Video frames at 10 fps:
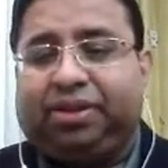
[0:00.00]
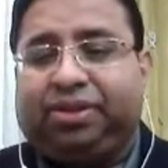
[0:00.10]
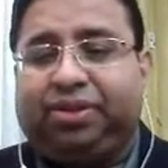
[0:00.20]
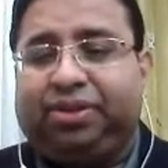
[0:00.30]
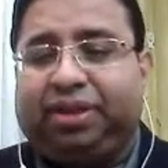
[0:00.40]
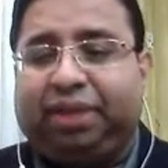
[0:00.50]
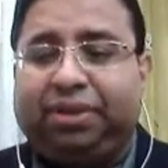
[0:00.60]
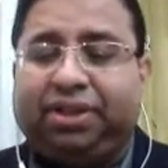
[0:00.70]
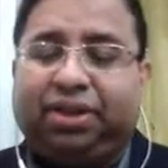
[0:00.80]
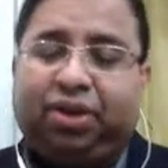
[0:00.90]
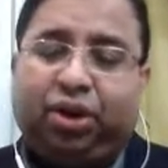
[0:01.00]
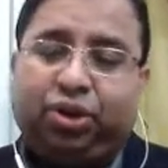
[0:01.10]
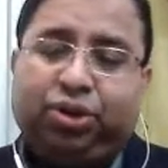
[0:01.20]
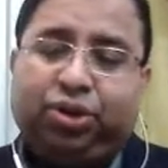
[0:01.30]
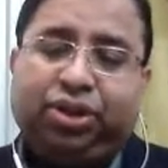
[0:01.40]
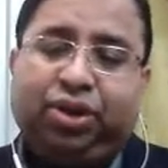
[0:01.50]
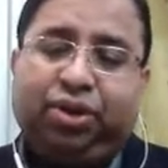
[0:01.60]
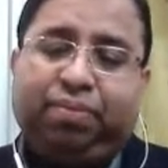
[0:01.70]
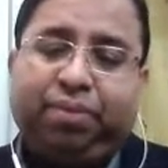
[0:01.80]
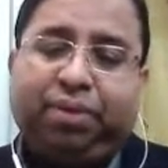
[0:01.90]
So that means that author, they
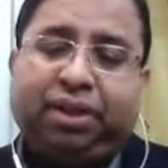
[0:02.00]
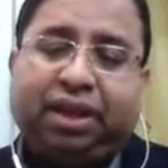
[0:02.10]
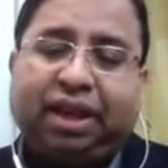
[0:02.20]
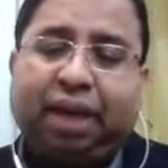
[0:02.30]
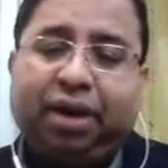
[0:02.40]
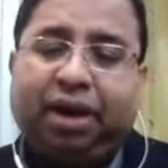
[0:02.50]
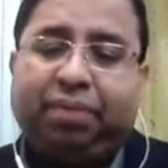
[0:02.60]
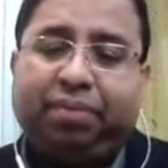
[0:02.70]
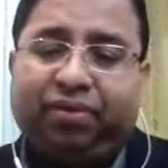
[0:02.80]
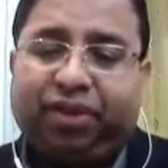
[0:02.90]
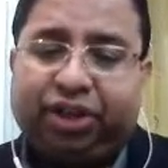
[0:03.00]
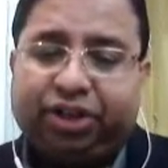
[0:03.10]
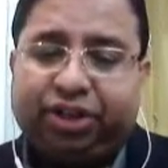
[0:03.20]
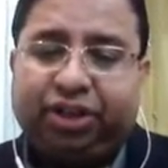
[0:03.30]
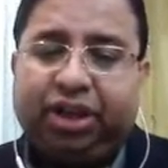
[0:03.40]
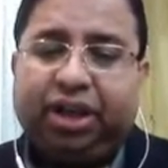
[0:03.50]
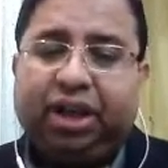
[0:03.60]
will prepare the camera ready version